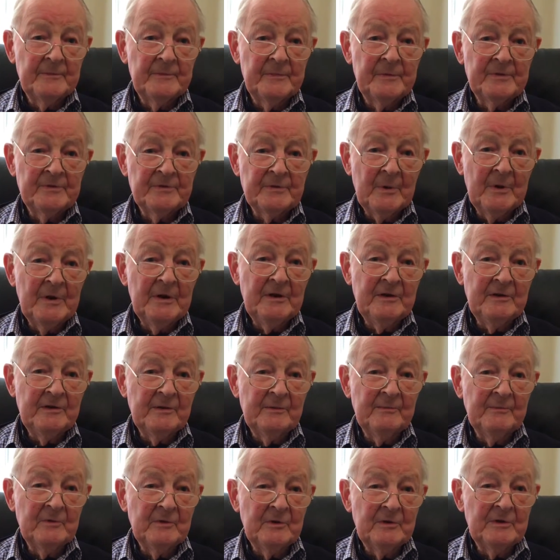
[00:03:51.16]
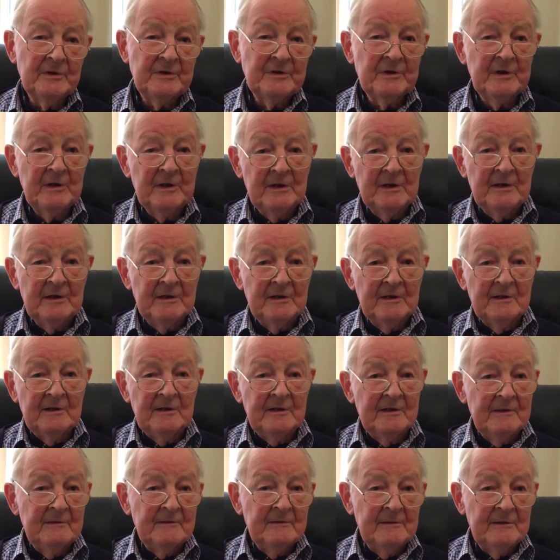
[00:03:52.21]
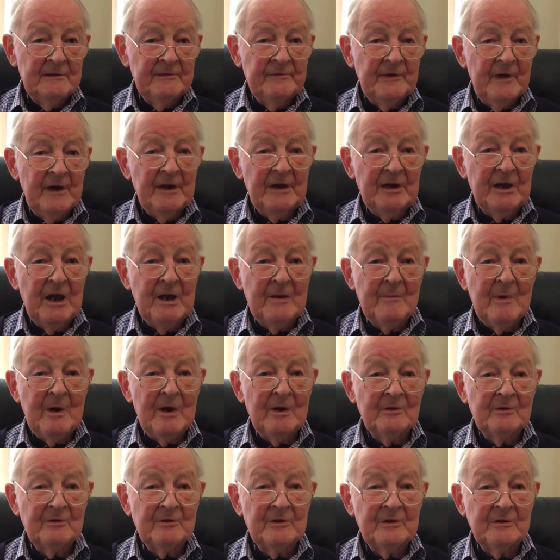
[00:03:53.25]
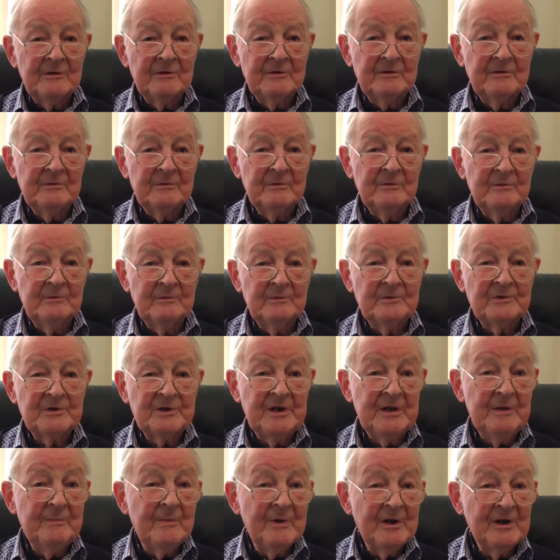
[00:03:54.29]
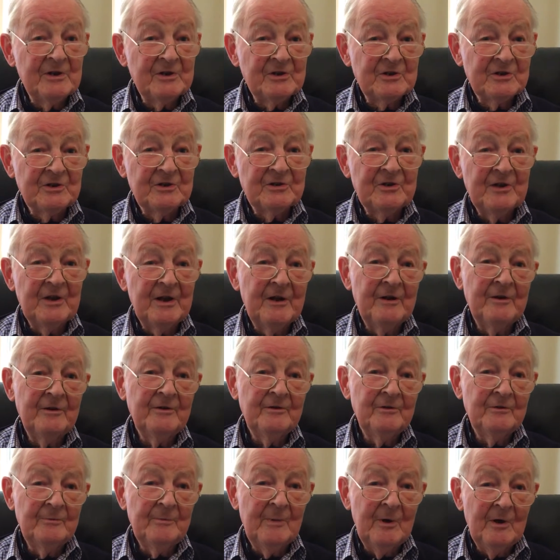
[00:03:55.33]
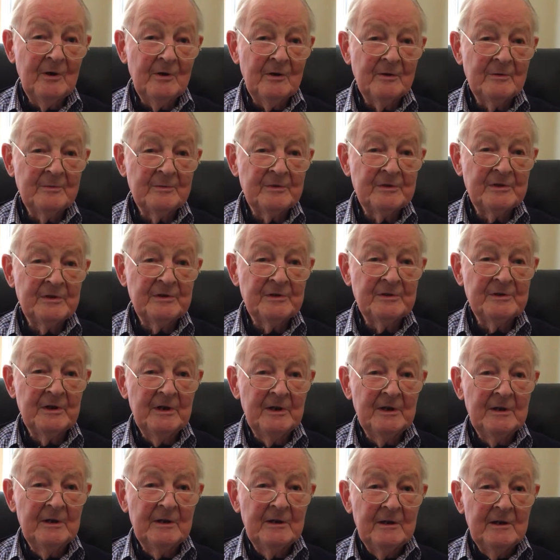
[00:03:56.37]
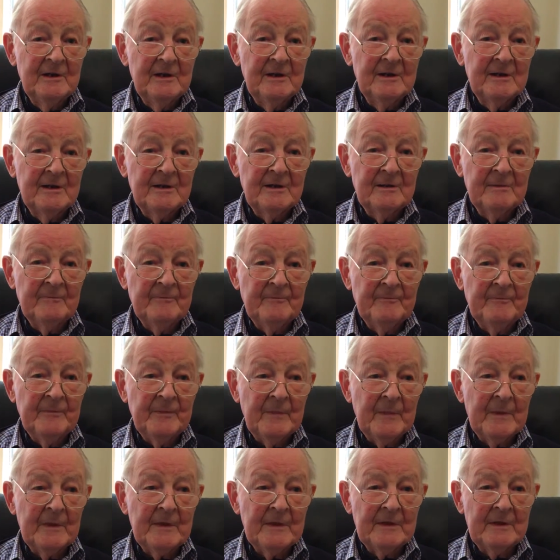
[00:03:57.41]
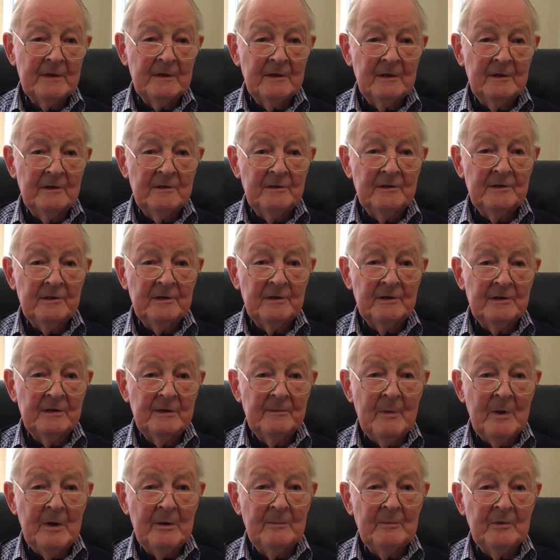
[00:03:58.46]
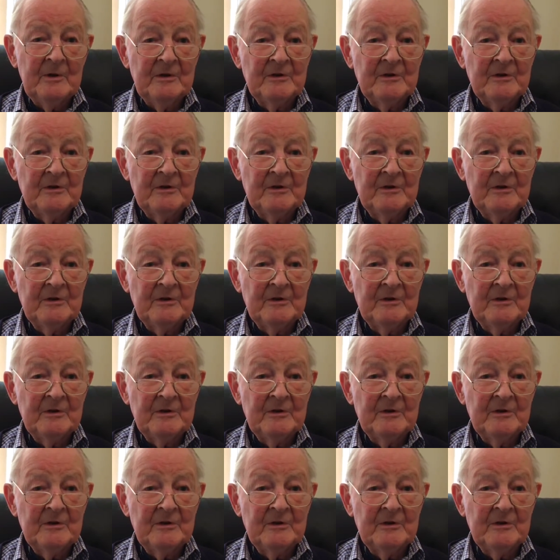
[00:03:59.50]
persuaded them that if I came out to see patients there and do biopsies, they might be